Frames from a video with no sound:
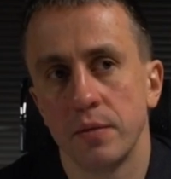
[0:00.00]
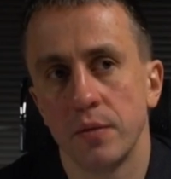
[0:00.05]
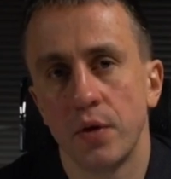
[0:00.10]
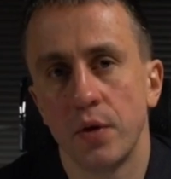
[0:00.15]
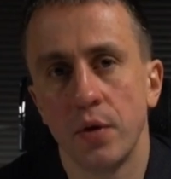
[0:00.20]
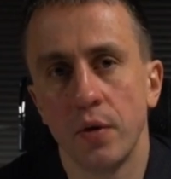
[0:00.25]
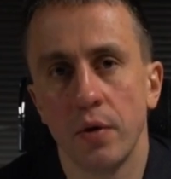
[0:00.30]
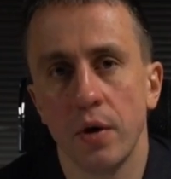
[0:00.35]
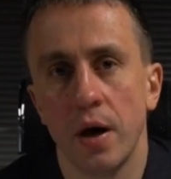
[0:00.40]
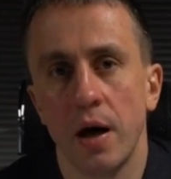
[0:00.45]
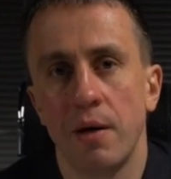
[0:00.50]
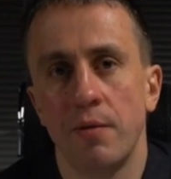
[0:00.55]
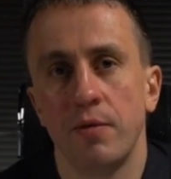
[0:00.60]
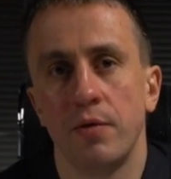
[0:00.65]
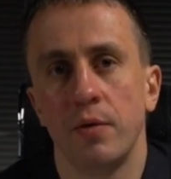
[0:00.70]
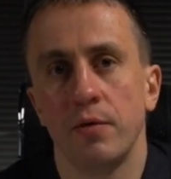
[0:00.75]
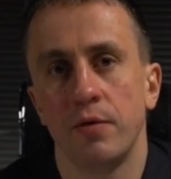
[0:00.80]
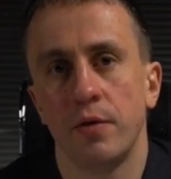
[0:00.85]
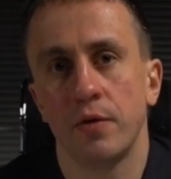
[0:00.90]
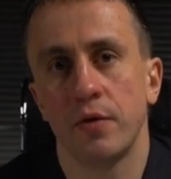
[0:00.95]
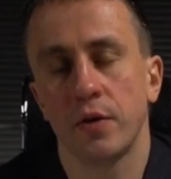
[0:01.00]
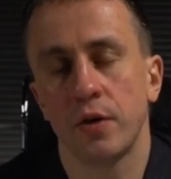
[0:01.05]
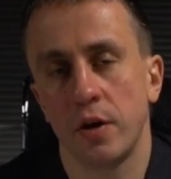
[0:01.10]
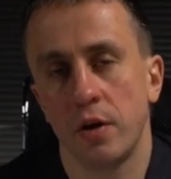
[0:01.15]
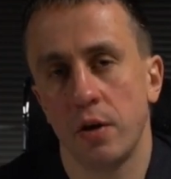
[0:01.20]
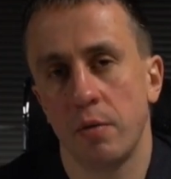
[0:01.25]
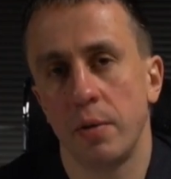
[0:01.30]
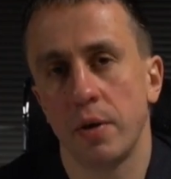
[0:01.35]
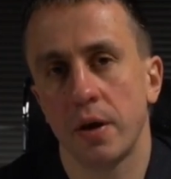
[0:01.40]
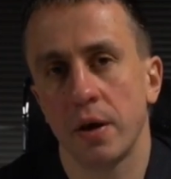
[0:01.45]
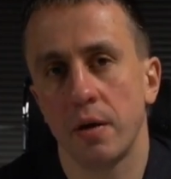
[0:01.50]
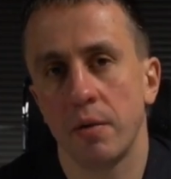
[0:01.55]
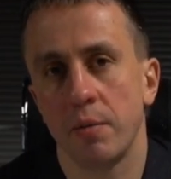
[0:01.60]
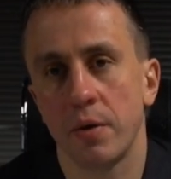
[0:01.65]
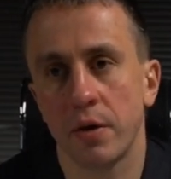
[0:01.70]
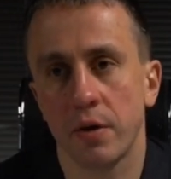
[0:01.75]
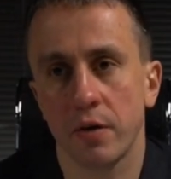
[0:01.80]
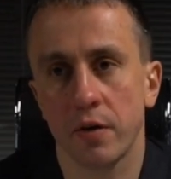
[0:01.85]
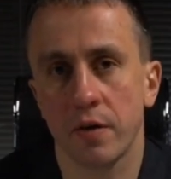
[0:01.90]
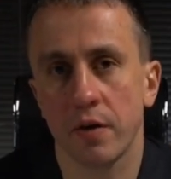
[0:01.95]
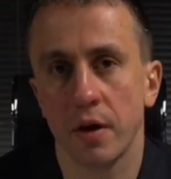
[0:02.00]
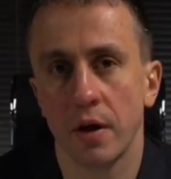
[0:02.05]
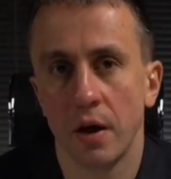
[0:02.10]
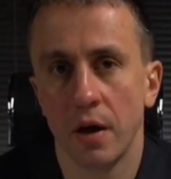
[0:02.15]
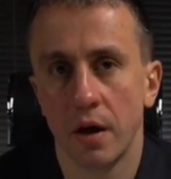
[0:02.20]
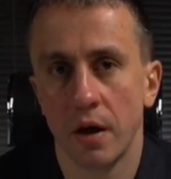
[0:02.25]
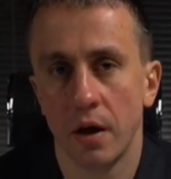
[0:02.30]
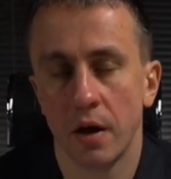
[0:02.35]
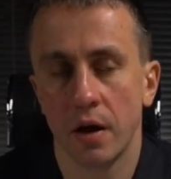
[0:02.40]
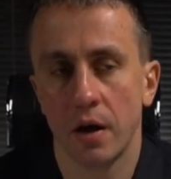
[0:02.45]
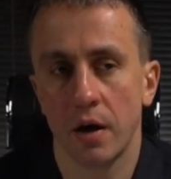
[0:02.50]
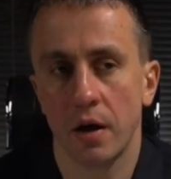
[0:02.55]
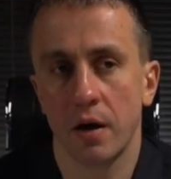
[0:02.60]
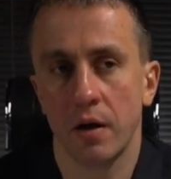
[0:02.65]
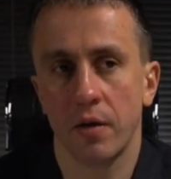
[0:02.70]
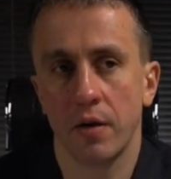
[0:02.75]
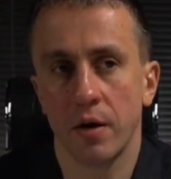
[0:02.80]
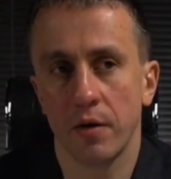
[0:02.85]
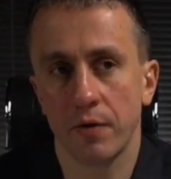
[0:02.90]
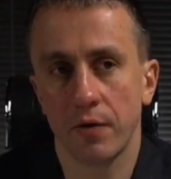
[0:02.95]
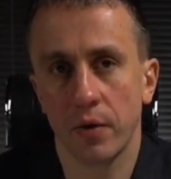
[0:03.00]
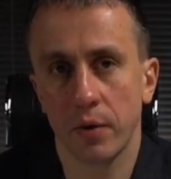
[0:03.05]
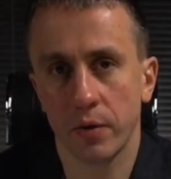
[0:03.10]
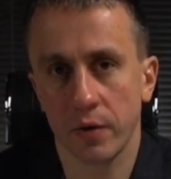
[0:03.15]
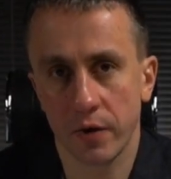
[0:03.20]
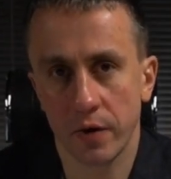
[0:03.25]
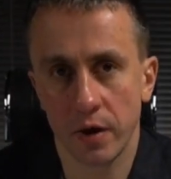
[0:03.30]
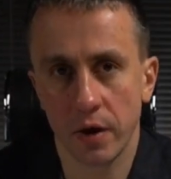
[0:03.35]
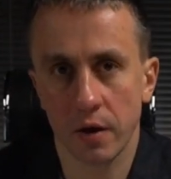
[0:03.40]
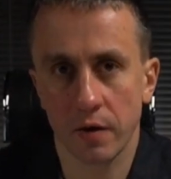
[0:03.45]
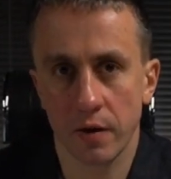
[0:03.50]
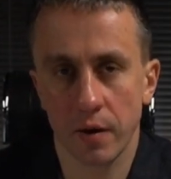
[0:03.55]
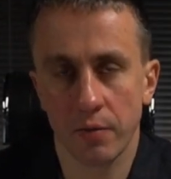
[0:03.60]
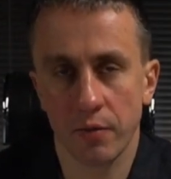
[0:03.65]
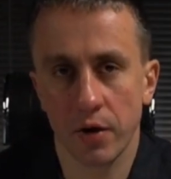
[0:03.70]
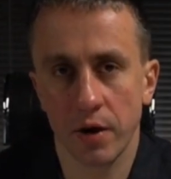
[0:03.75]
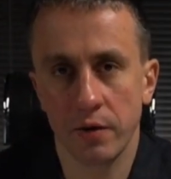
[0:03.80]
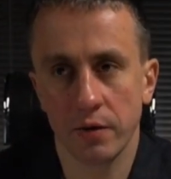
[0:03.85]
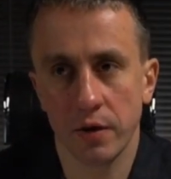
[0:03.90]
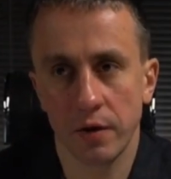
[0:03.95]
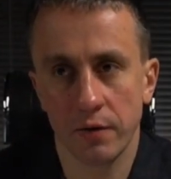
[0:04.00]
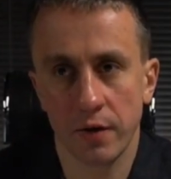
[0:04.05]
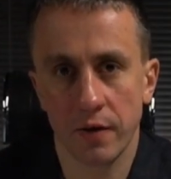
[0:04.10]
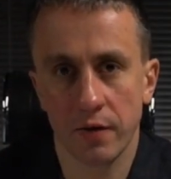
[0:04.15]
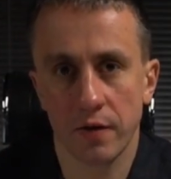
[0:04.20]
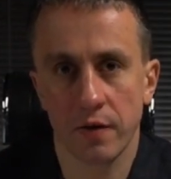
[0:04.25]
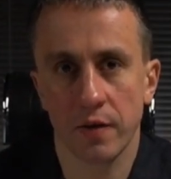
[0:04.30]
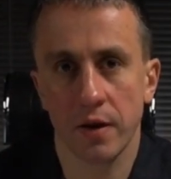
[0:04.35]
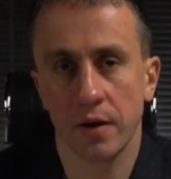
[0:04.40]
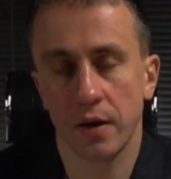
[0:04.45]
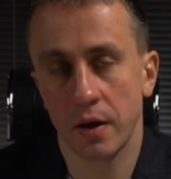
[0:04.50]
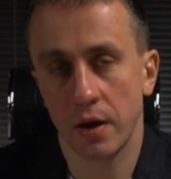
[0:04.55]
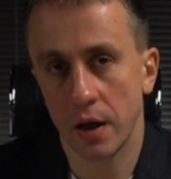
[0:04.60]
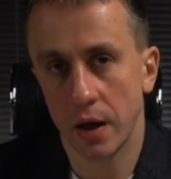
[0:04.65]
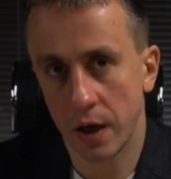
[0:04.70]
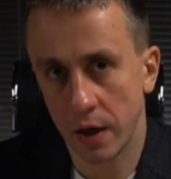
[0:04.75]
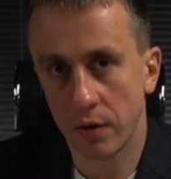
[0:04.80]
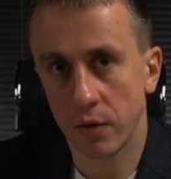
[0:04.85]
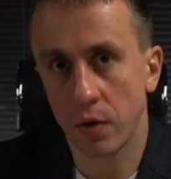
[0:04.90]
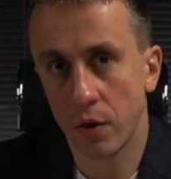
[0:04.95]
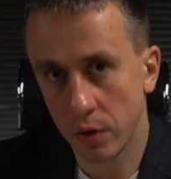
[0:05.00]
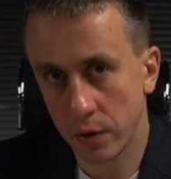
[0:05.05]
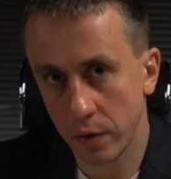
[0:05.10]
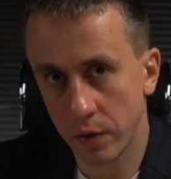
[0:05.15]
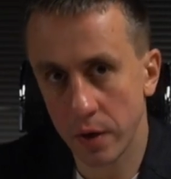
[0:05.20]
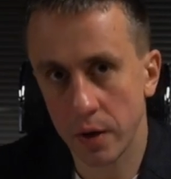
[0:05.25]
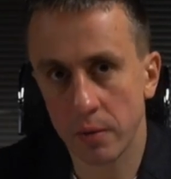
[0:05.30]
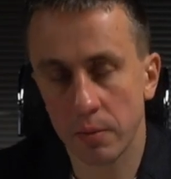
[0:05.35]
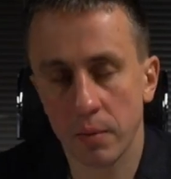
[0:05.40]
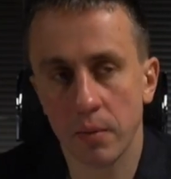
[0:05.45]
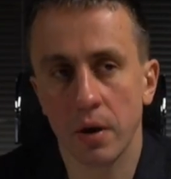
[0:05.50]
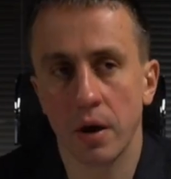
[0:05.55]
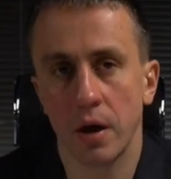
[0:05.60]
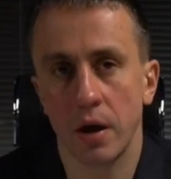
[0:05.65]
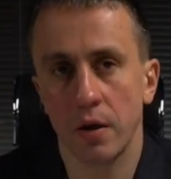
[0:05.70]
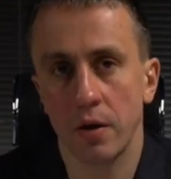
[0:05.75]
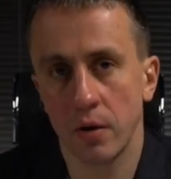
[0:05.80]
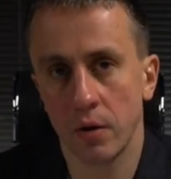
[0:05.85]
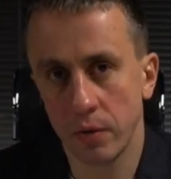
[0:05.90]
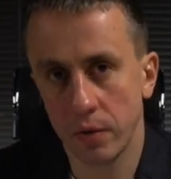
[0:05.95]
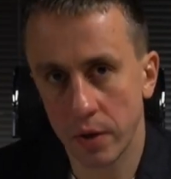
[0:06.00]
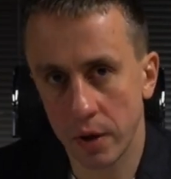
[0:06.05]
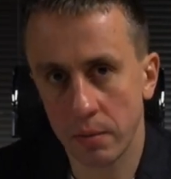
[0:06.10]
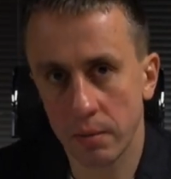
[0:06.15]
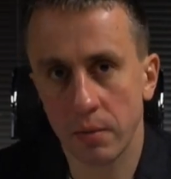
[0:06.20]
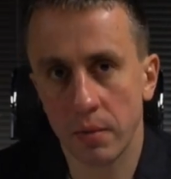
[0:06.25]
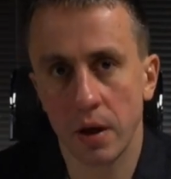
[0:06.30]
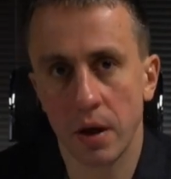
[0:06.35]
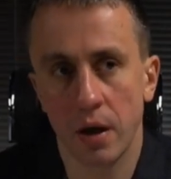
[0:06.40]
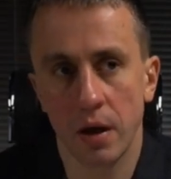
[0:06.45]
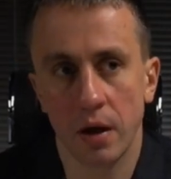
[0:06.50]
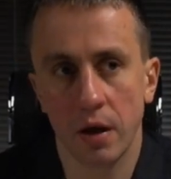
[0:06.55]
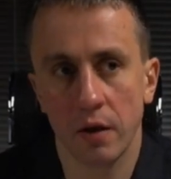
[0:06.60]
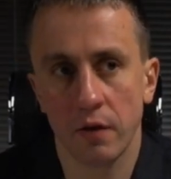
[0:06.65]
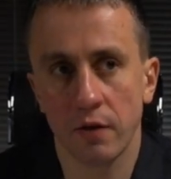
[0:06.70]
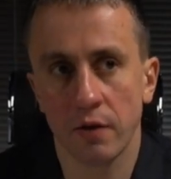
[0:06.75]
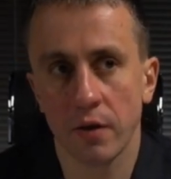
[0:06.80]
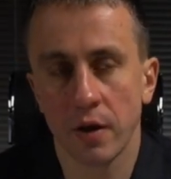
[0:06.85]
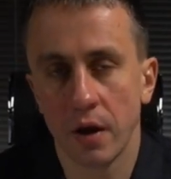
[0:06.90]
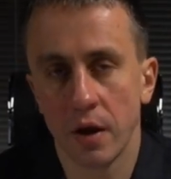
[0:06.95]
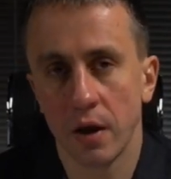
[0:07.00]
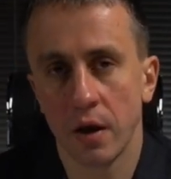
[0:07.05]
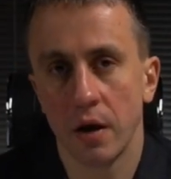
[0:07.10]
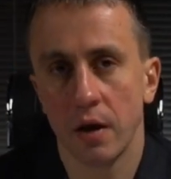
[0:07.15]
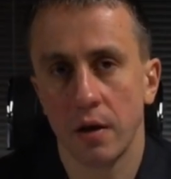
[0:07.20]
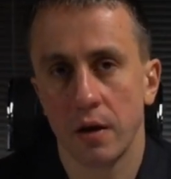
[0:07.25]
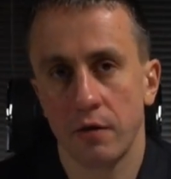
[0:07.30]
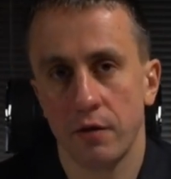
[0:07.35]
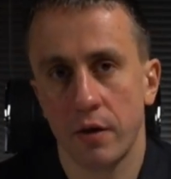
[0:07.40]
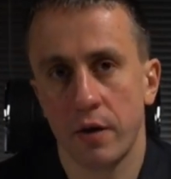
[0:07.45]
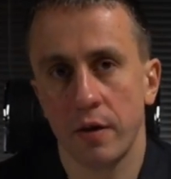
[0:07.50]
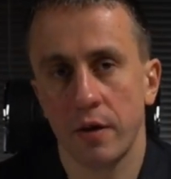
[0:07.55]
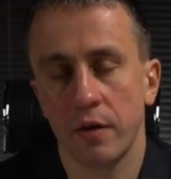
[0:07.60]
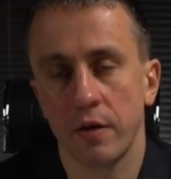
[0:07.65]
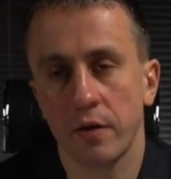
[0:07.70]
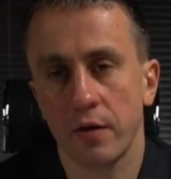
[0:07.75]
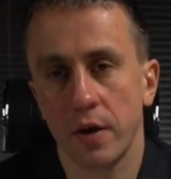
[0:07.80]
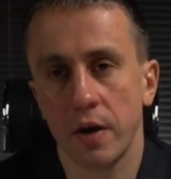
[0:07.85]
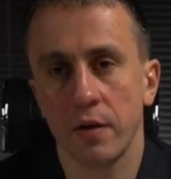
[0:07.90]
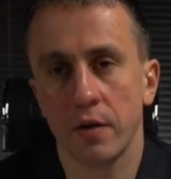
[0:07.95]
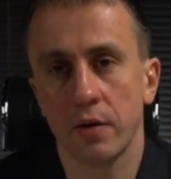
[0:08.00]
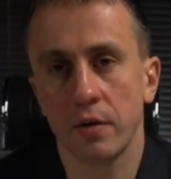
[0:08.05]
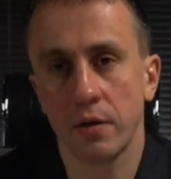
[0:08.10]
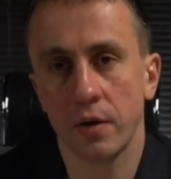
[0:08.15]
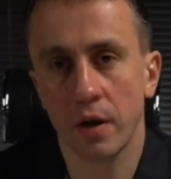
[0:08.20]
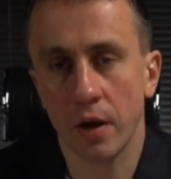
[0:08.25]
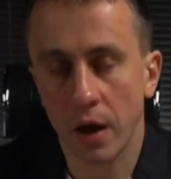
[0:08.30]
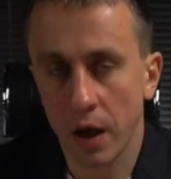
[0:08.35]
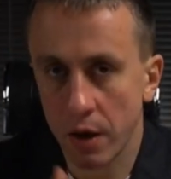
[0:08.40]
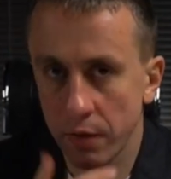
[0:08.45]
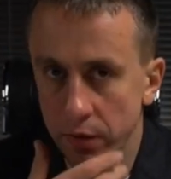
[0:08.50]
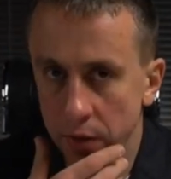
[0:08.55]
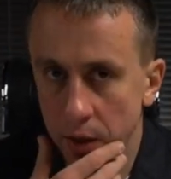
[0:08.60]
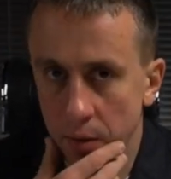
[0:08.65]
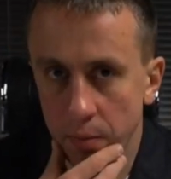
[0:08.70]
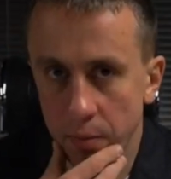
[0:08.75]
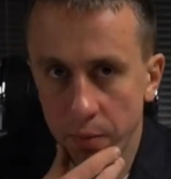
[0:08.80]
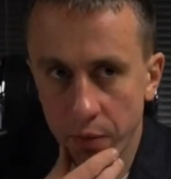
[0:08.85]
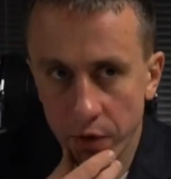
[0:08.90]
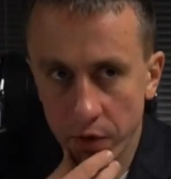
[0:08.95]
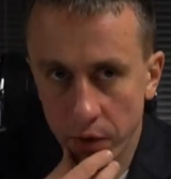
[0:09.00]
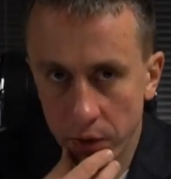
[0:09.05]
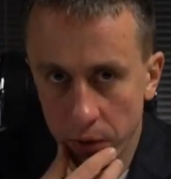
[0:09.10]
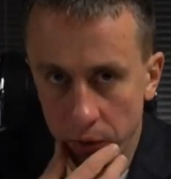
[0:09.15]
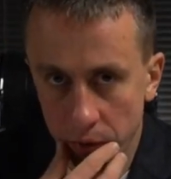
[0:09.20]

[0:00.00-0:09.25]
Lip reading: too harmful for Tokenomica, because they're focusing some private investors, and I talk to them, I know them, and as far as I understand, they're going to have some pretty